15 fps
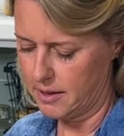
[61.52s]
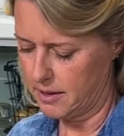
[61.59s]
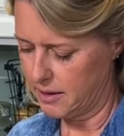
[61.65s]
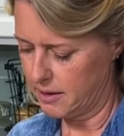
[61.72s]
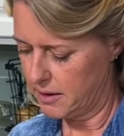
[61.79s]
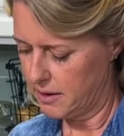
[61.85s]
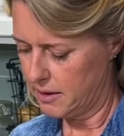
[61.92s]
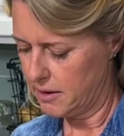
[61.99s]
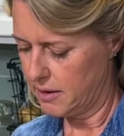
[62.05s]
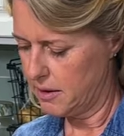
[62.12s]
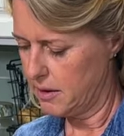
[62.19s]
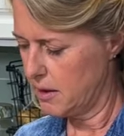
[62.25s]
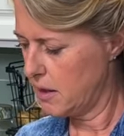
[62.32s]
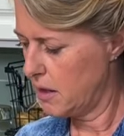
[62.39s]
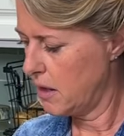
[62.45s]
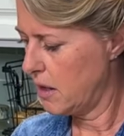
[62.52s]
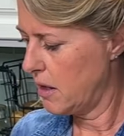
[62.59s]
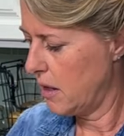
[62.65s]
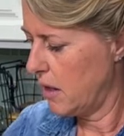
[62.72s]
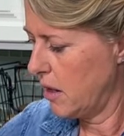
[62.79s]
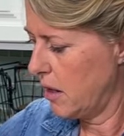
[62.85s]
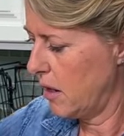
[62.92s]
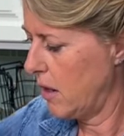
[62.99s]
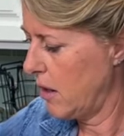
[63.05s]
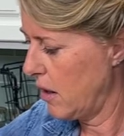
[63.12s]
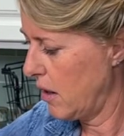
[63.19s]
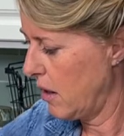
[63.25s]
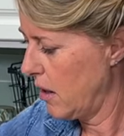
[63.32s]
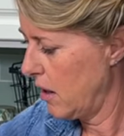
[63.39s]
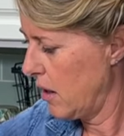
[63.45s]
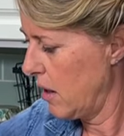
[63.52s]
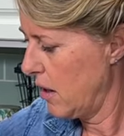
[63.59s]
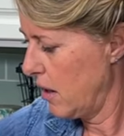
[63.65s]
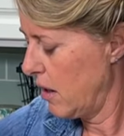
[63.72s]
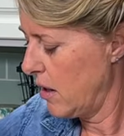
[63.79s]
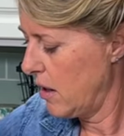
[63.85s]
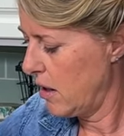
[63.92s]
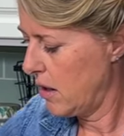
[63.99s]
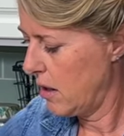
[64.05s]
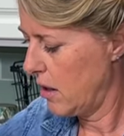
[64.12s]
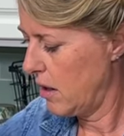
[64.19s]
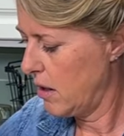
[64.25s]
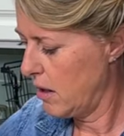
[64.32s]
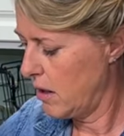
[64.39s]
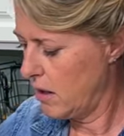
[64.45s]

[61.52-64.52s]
[no speech]